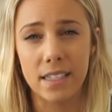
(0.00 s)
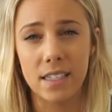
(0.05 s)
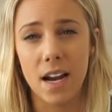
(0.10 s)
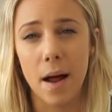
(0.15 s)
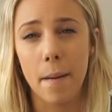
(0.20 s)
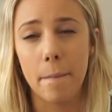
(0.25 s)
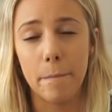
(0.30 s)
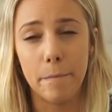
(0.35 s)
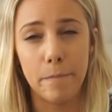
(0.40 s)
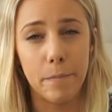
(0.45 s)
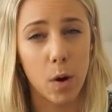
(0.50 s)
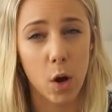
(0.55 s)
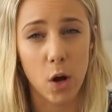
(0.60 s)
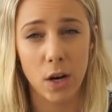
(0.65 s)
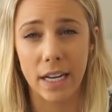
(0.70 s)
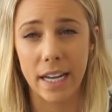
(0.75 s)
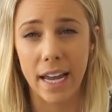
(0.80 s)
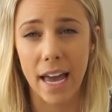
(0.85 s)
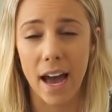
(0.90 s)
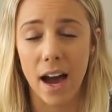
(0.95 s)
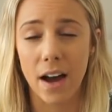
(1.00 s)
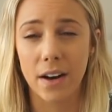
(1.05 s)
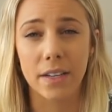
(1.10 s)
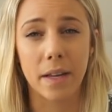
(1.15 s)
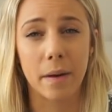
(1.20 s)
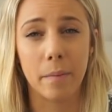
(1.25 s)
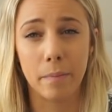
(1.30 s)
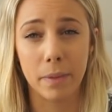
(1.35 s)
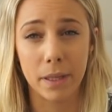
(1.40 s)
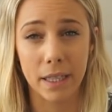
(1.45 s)
ended up burning
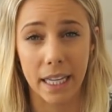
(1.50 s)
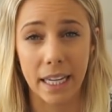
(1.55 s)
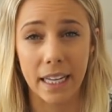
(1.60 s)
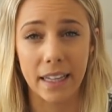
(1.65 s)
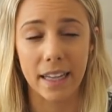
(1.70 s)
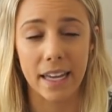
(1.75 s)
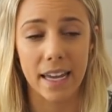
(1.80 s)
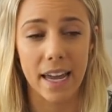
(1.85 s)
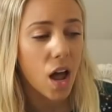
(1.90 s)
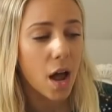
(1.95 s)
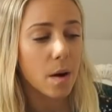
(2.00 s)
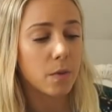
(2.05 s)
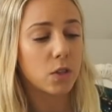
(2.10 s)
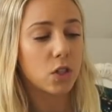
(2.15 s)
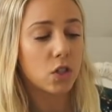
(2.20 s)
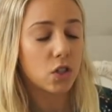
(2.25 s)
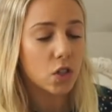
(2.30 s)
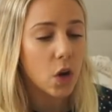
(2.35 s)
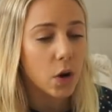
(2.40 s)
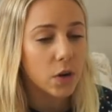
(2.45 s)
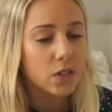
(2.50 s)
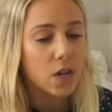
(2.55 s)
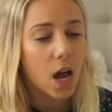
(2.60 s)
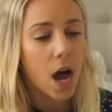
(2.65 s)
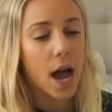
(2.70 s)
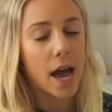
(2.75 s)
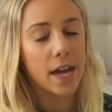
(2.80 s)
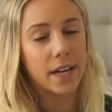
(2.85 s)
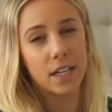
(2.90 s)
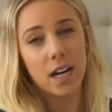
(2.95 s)
out completely. I was so
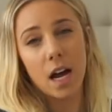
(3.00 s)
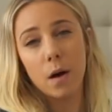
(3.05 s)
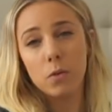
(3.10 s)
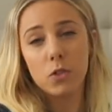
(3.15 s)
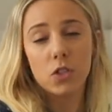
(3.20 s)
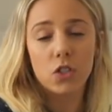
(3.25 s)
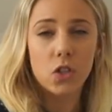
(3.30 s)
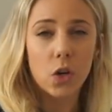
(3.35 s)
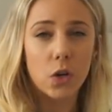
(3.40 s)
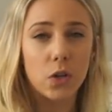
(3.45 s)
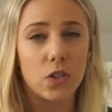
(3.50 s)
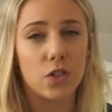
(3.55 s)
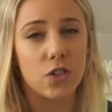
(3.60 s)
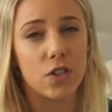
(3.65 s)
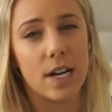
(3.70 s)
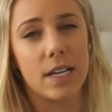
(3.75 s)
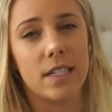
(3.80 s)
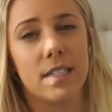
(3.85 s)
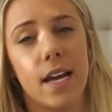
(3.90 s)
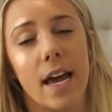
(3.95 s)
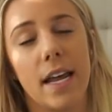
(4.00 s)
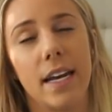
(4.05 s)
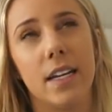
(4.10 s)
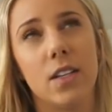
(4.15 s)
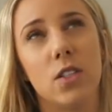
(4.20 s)
tired and I was so stressed, and